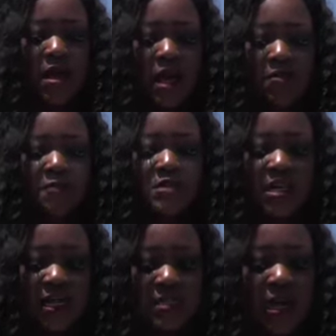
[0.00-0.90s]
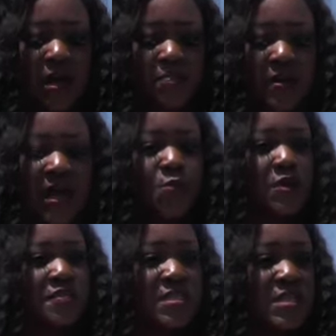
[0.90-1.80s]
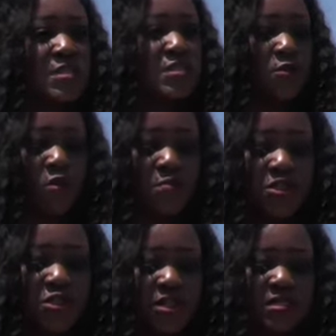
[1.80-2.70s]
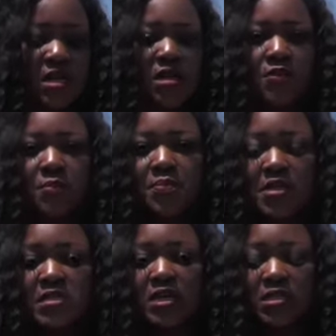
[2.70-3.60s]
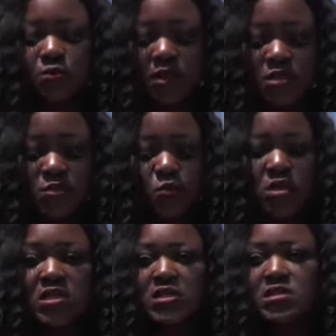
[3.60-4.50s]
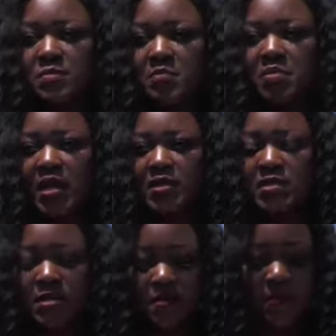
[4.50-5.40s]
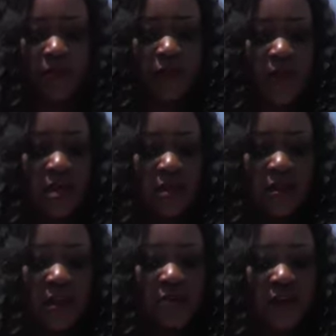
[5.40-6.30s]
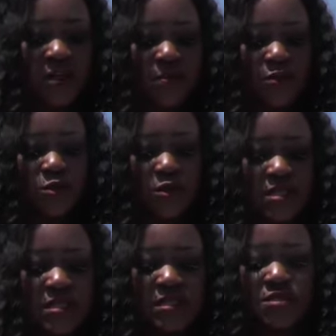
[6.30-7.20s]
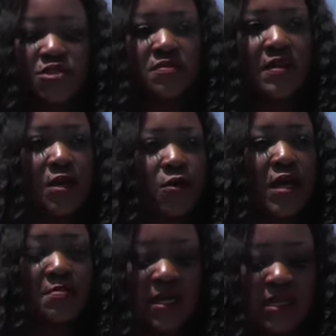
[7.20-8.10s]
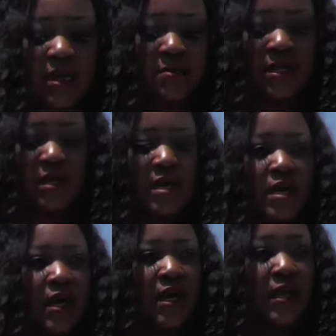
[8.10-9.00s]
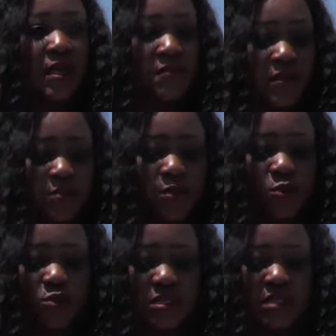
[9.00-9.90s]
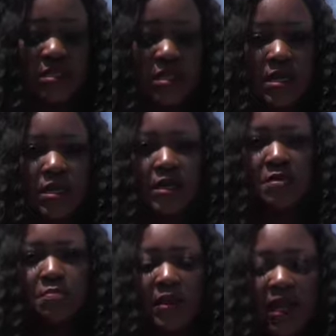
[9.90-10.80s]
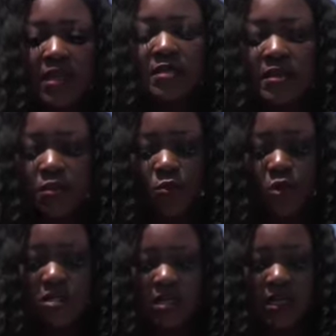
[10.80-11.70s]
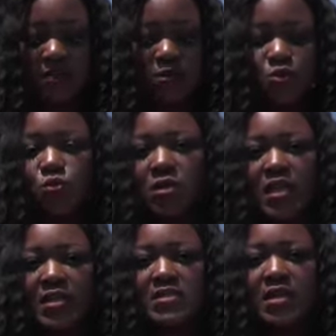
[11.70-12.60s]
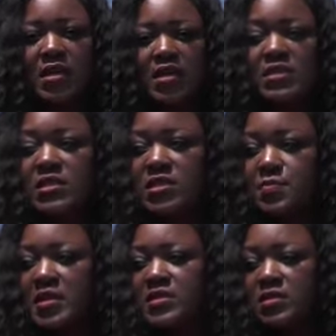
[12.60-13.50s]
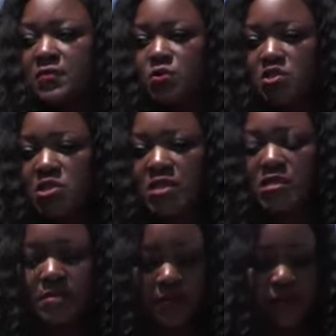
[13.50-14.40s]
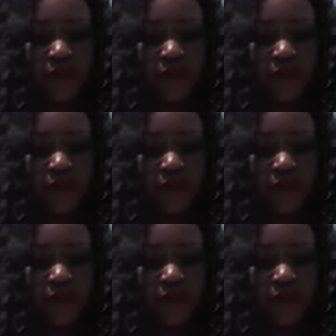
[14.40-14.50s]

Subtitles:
have dried up, and we have since decommissioned the Prince Edward water treatment plant. The available sources, Chivero and Manyame, are heavily polluted, implying that the water in the two lakes is expensive to treat.